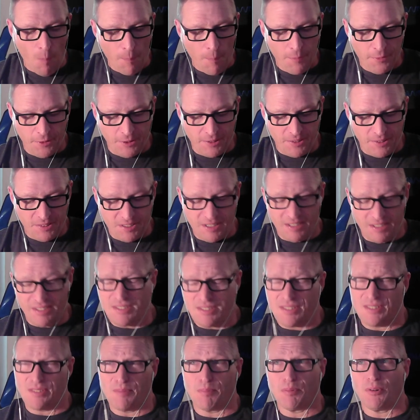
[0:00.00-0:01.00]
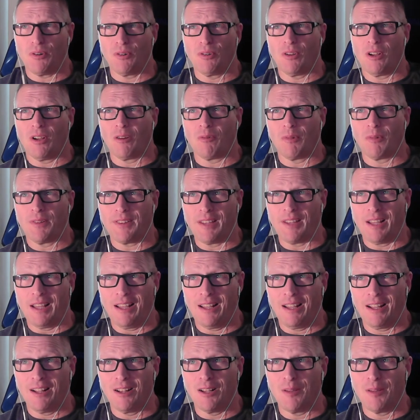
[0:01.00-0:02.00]
they're going to say, This is a prologue. What the
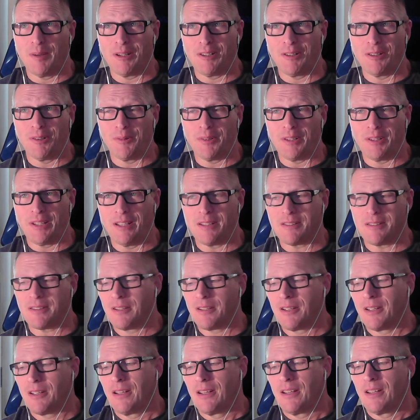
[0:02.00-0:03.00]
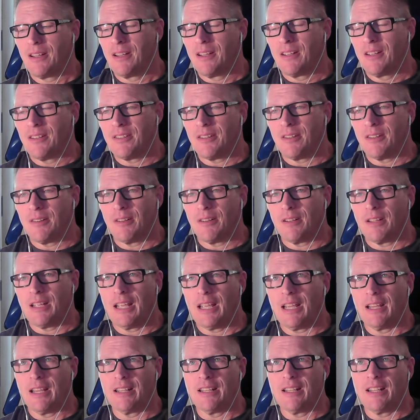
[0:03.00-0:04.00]
hell am I doing with this?
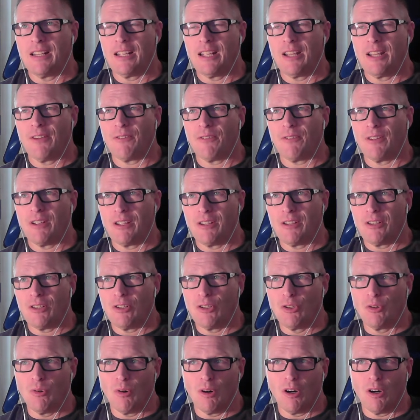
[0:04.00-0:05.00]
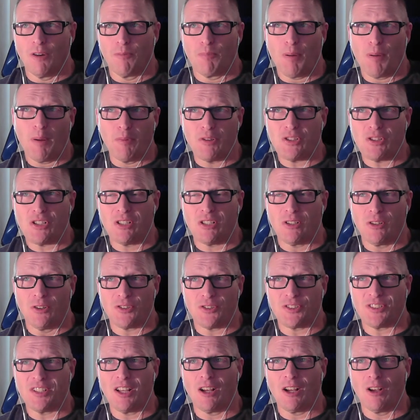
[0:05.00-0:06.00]
And if you are publishing
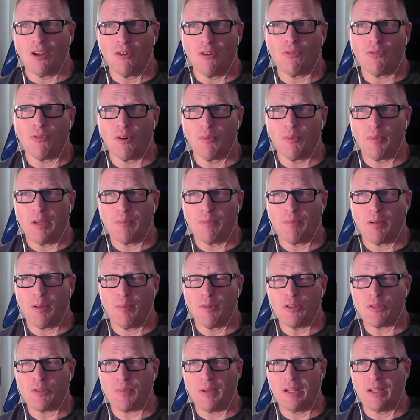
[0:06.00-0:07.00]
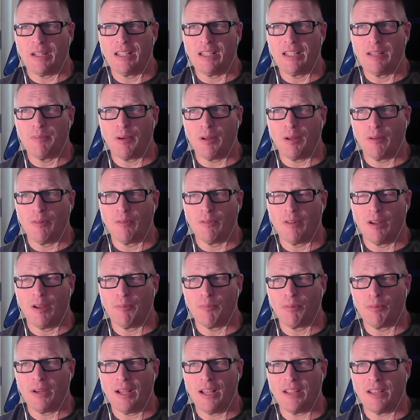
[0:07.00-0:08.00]
yourself or being published by an indie uh,
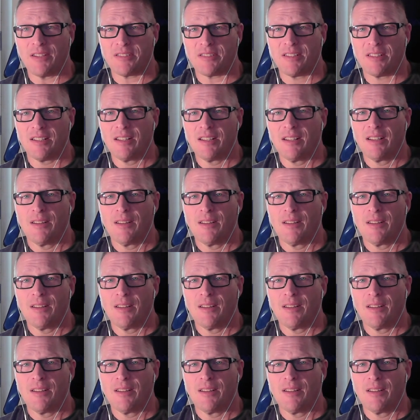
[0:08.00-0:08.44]
press,